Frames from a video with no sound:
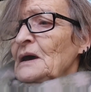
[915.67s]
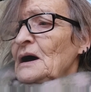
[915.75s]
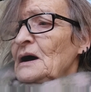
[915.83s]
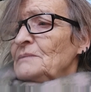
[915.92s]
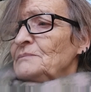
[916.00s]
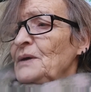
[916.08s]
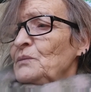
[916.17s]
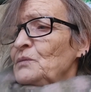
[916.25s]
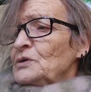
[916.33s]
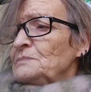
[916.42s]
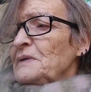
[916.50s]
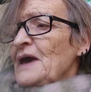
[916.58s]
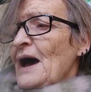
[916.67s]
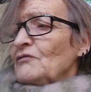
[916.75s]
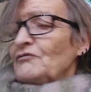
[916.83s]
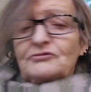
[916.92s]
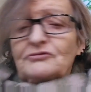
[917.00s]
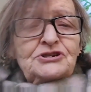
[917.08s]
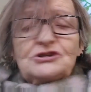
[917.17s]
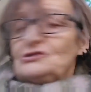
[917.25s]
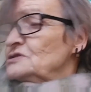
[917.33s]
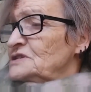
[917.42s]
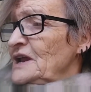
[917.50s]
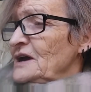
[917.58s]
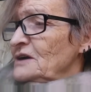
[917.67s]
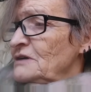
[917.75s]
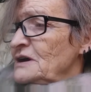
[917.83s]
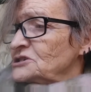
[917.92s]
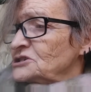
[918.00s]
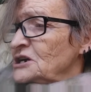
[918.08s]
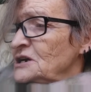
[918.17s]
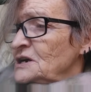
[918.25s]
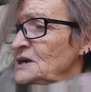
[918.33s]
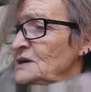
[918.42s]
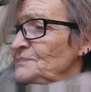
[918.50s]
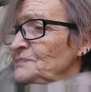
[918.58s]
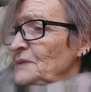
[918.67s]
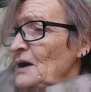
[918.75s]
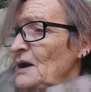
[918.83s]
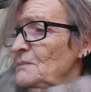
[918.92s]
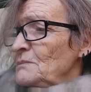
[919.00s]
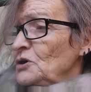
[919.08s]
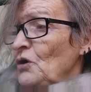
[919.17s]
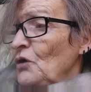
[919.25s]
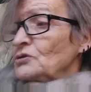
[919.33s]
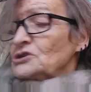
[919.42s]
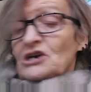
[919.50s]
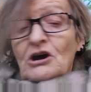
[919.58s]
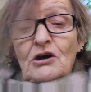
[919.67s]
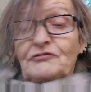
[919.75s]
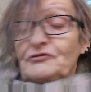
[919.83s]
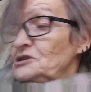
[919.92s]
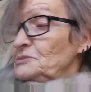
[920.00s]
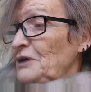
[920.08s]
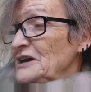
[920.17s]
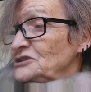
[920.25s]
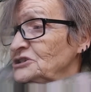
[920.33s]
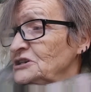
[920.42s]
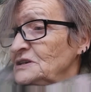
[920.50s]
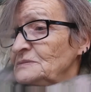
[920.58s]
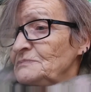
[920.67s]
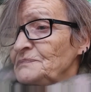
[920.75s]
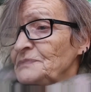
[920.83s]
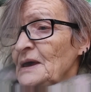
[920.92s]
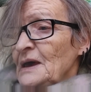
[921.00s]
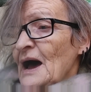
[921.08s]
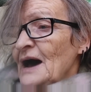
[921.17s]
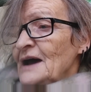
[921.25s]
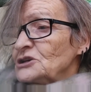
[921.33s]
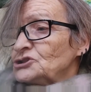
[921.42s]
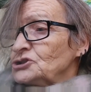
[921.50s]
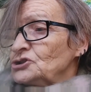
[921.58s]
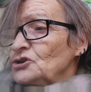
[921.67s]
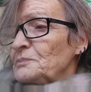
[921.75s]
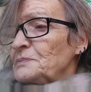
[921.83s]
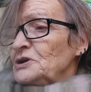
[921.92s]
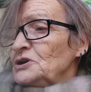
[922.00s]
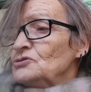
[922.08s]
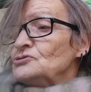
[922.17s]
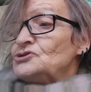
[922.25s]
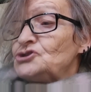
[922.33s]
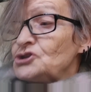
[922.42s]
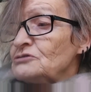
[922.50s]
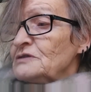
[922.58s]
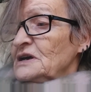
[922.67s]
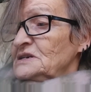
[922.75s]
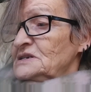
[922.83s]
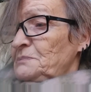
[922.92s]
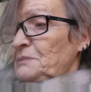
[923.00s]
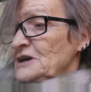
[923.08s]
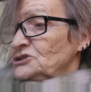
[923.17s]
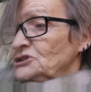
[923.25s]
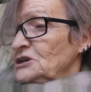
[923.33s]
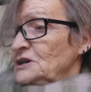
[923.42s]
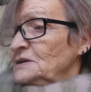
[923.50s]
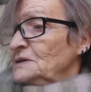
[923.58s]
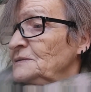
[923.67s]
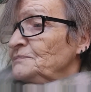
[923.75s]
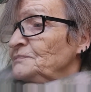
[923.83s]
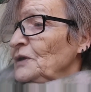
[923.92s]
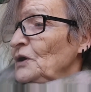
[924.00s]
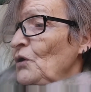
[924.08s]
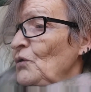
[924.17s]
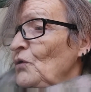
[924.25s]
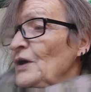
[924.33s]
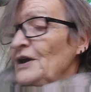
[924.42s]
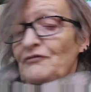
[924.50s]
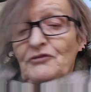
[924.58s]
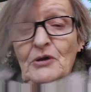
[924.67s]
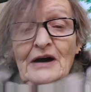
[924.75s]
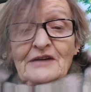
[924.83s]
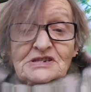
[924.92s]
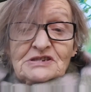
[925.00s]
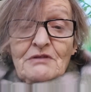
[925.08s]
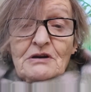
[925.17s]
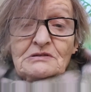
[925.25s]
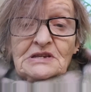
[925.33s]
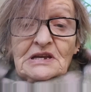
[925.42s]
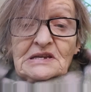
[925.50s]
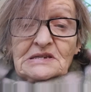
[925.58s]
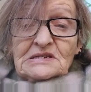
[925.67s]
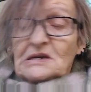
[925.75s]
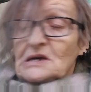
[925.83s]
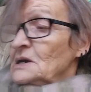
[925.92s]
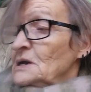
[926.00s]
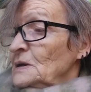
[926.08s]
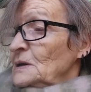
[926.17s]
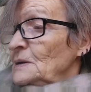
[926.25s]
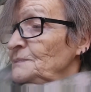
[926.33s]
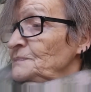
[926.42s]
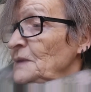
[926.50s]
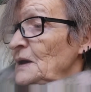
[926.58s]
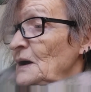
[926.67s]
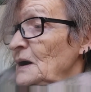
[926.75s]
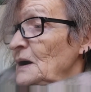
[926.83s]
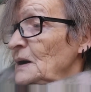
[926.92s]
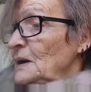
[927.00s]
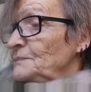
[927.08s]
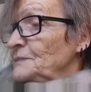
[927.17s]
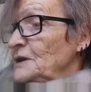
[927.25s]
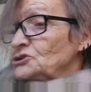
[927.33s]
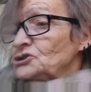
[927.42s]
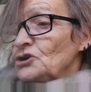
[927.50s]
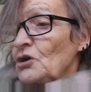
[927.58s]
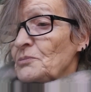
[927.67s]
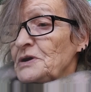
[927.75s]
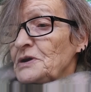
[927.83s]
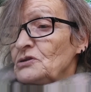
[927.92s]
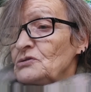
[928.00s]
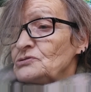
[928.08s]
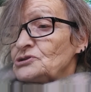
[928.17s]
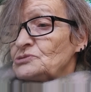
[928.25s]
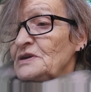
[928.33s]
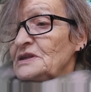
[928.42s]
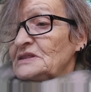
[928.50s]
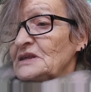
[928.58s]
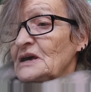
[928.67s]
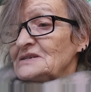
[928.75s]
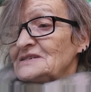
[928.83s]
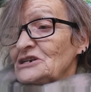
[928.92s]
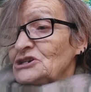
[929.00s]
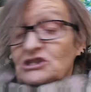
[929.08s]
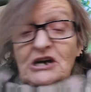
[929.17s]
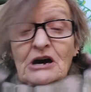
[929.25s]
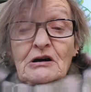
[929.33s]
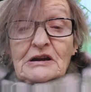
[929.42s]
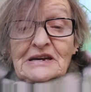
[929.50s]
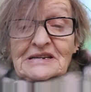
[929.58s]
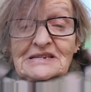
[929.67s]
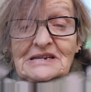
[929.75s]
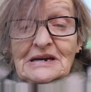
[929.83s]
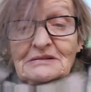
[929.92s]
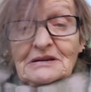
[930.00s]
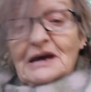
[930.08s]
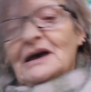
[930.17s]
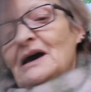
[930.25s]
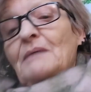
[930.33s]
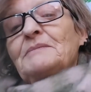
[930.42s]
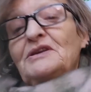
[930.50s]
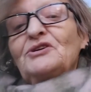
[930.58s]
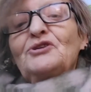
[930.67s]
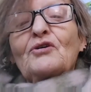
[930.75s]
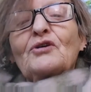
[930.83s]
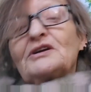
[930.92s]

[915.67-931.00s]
It wouldn't be helpful to use licorice long term for depression, and it should not be used during depression or if you have cirrhosis. It should not be used with digitalis. I mean, you're not